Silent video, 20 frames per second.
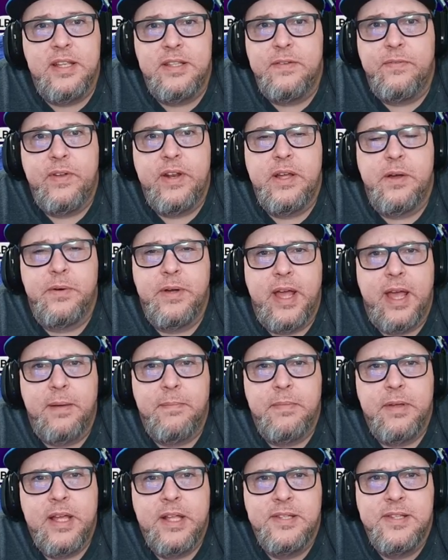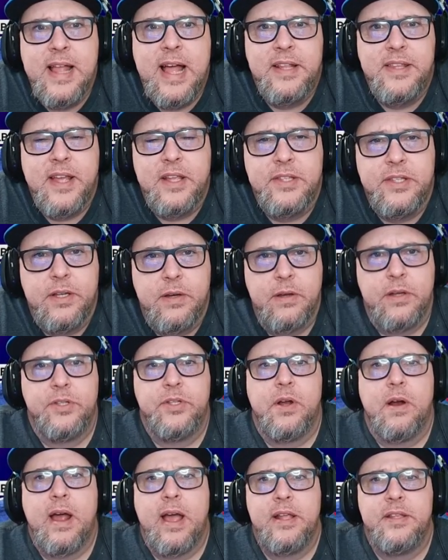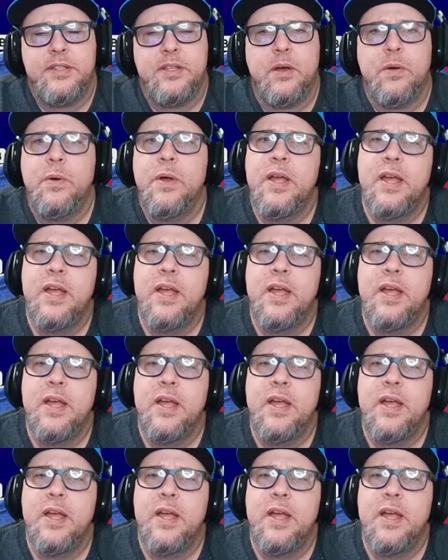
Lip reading: it's a video game. It's not that serious. All right, so